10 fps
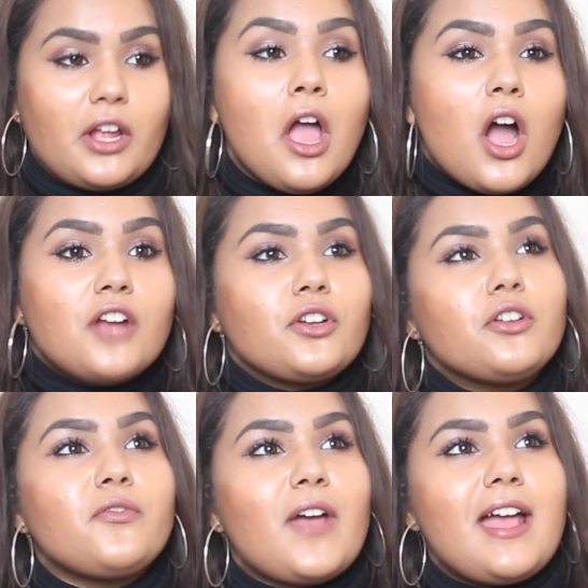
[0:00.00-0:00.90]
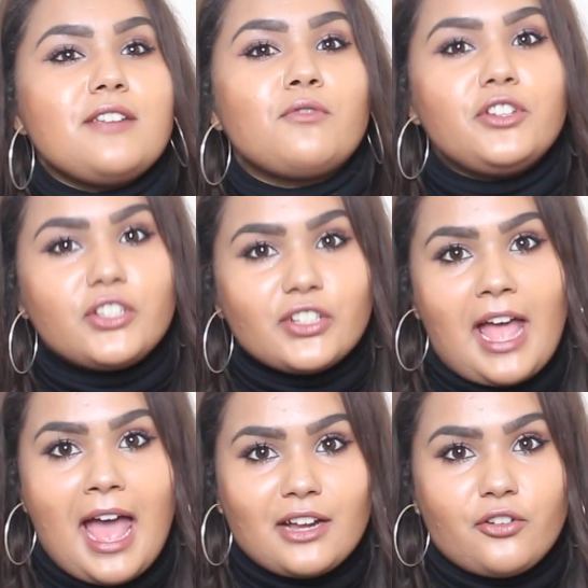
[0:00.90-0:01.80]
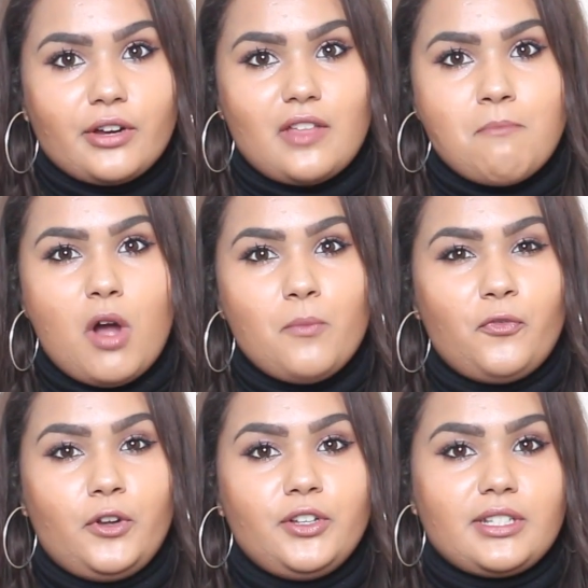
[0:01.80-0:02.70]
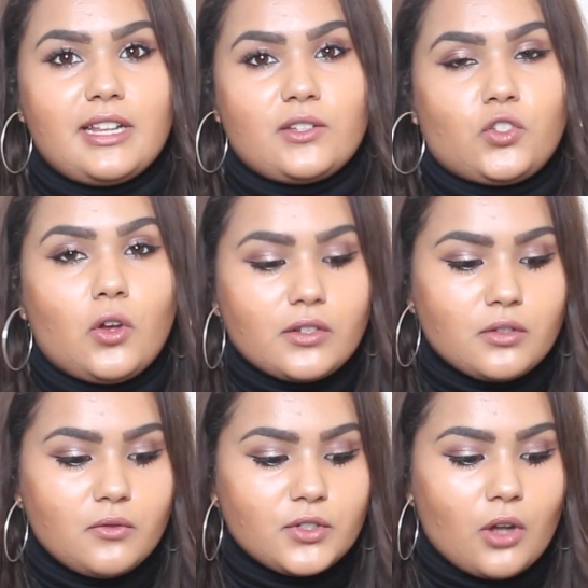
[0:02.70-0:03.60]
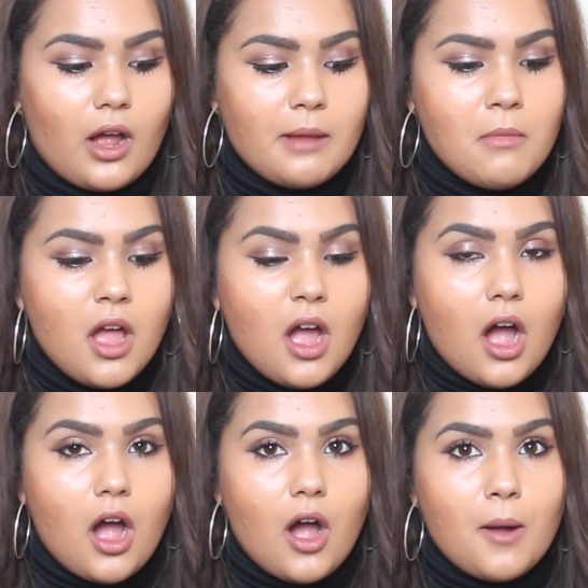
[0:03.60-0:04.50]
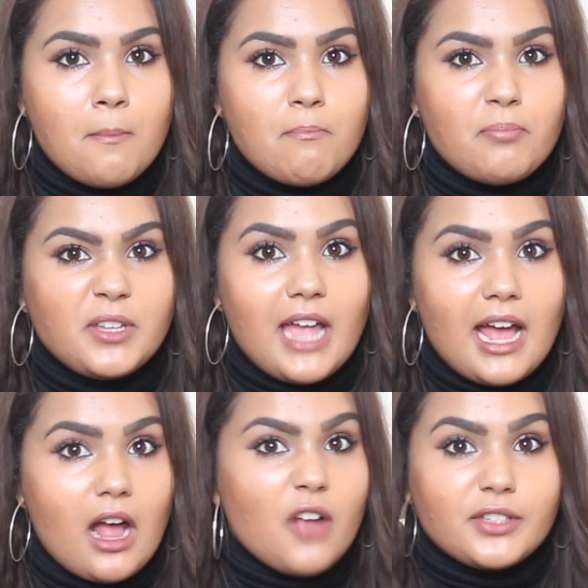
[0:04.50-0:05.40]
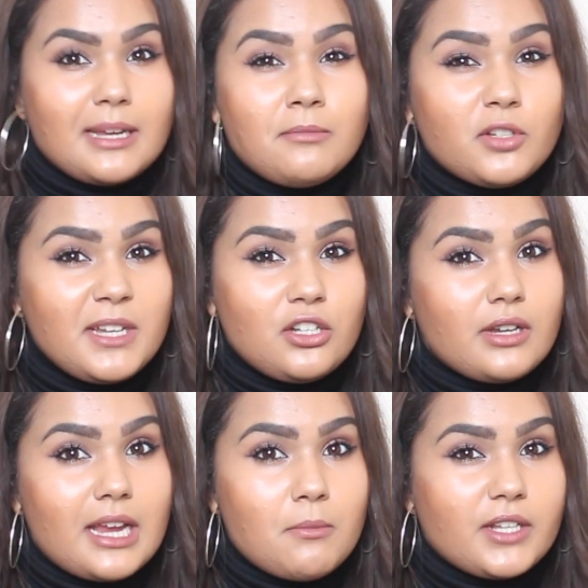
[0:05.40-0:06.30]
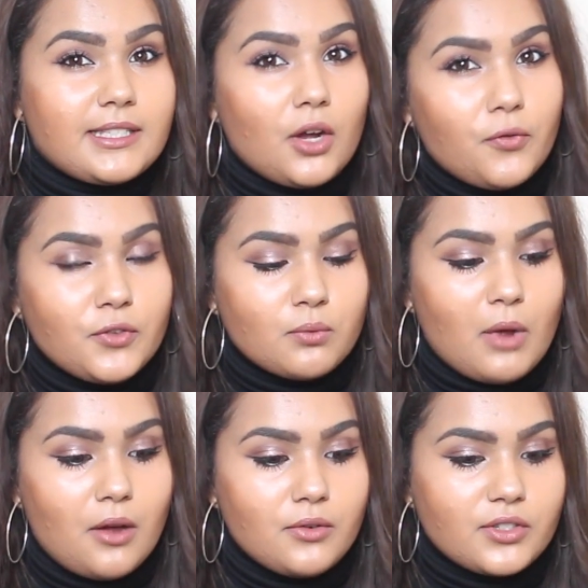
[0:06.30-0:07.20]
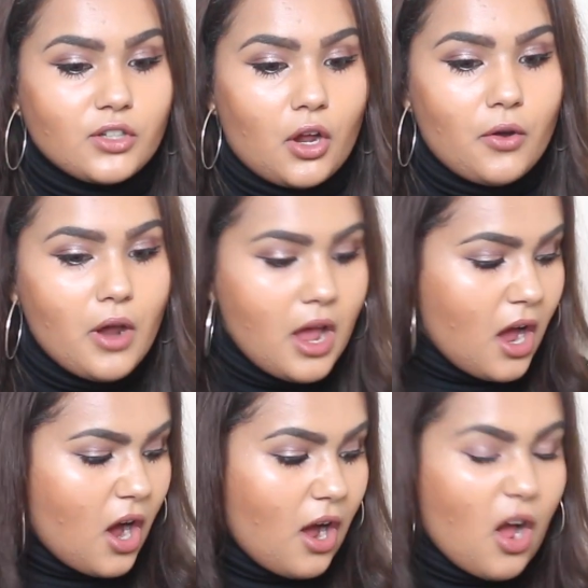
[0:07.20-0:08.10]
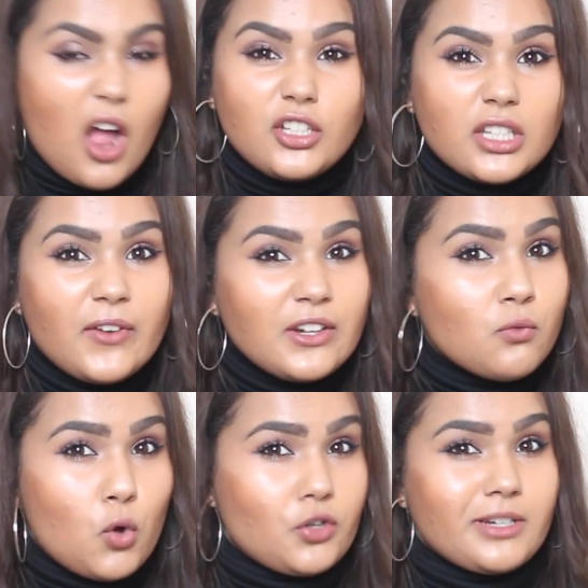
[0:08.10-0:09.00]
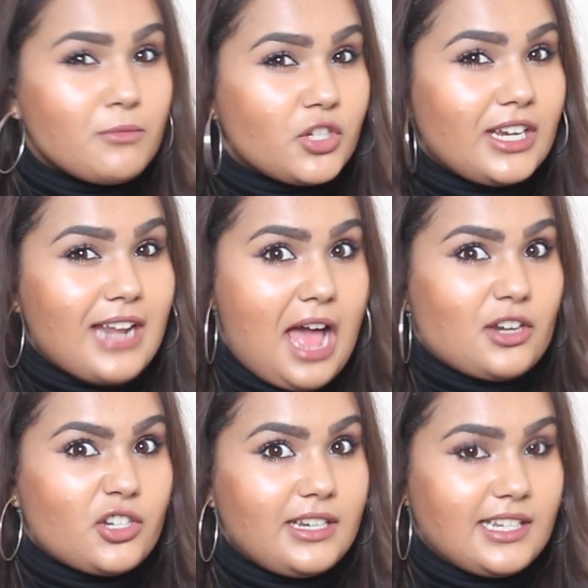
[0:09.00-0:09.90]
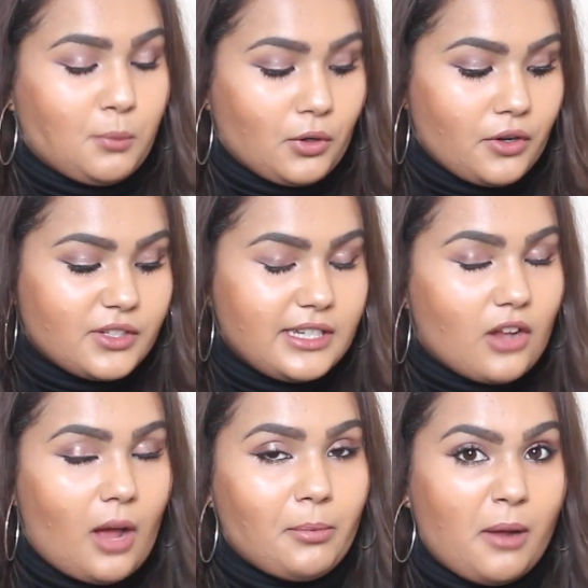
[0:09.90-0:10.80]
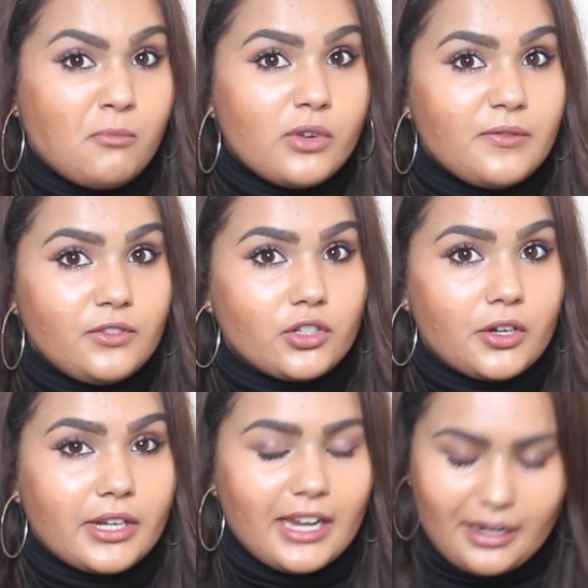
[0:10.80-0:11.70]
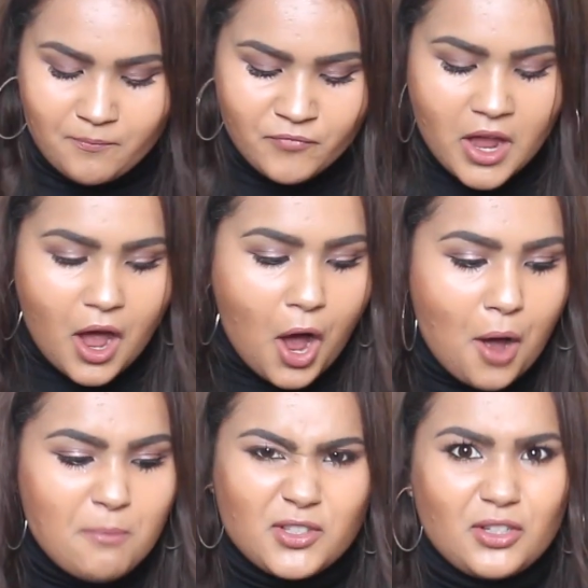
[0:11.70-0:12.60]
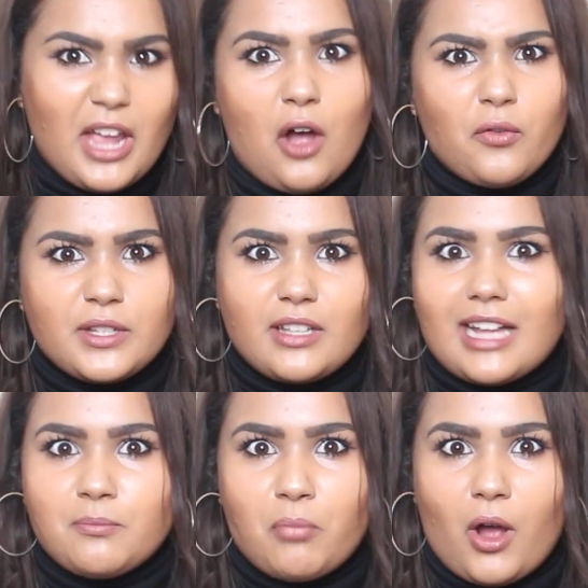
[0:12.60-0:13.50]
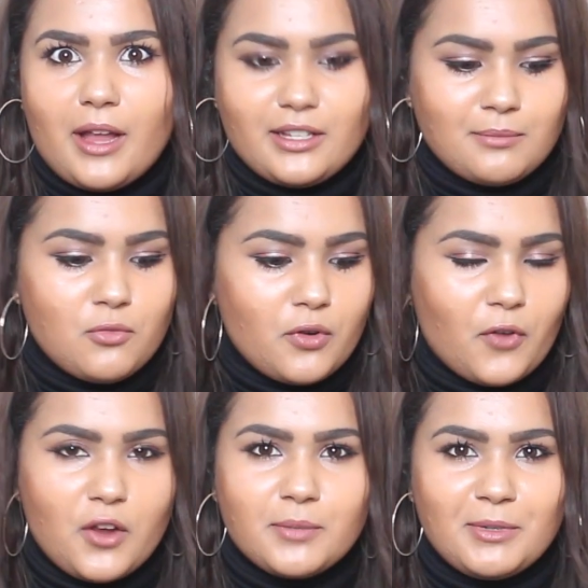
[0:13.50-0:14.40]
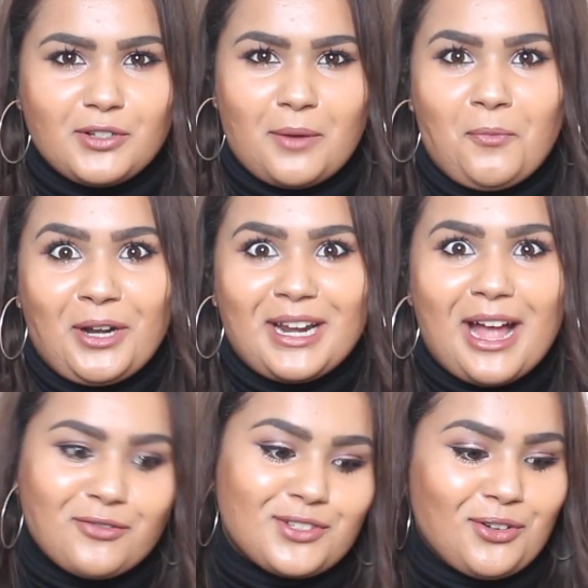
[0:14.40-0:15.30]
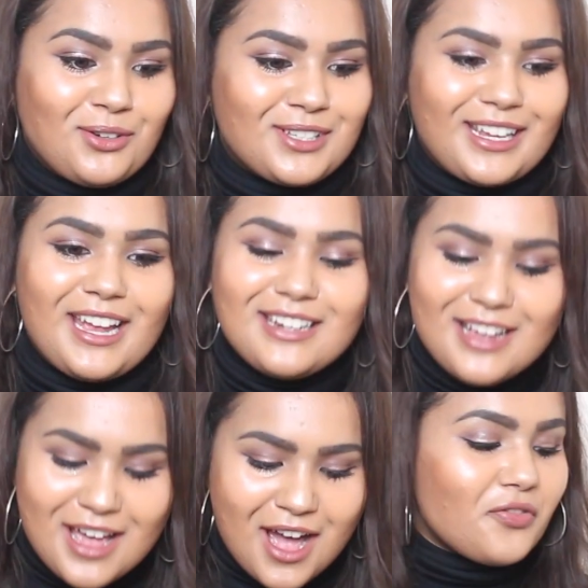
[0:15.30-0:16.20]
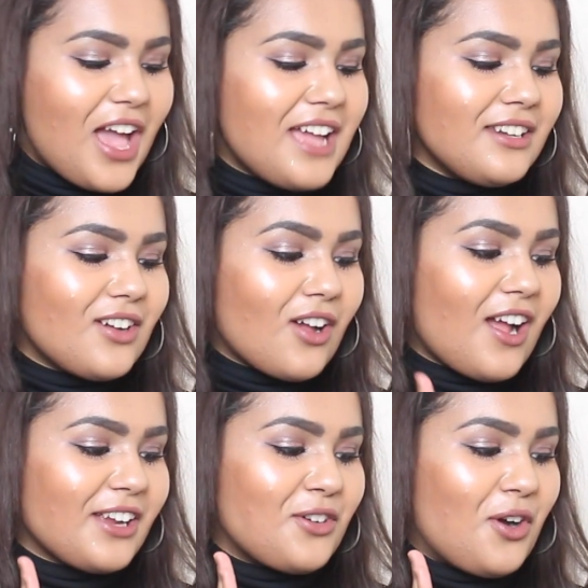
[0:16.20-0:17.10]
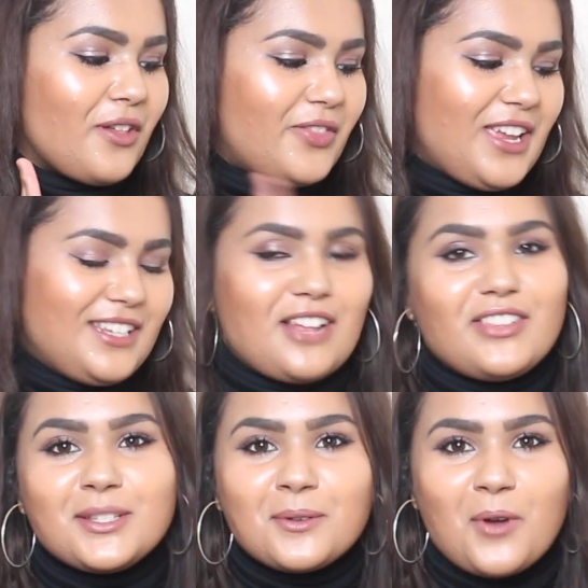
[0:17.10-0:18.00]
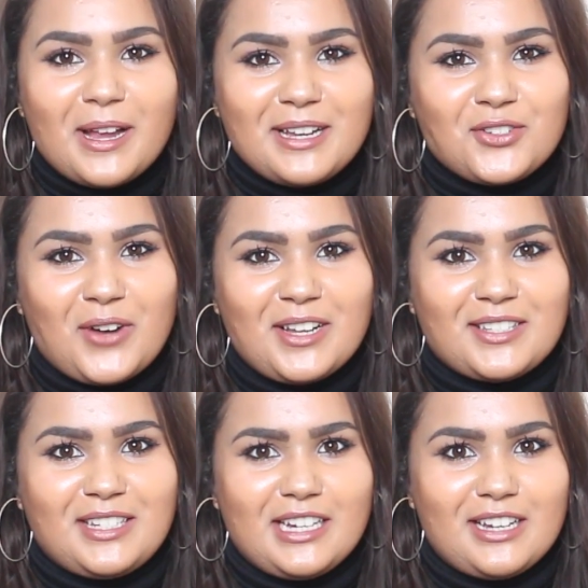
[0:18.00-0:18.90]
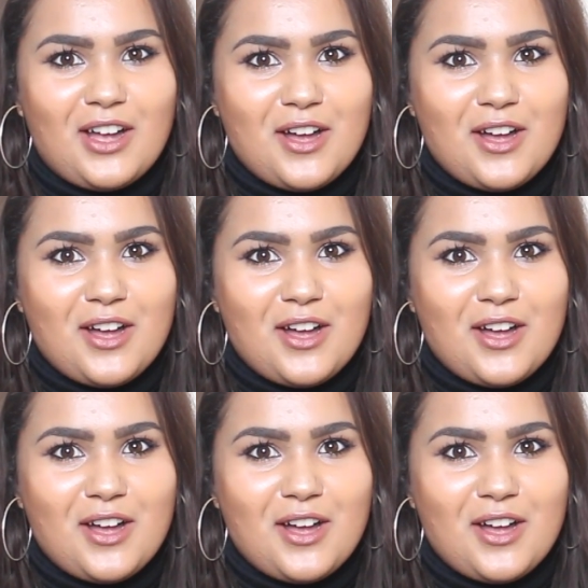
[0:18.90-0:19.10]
Like, I don't know if anyone used to get angry at their mum for losing their socks all the time, but yeah, I've seemed to be doing it myself as well, so I just think the washing machine actually swallows these up. Like, I'm not even joking. So yeah, obviously I had to buy some more of those because I'm running out of socks again. Then I got these. Now these are quite interesting.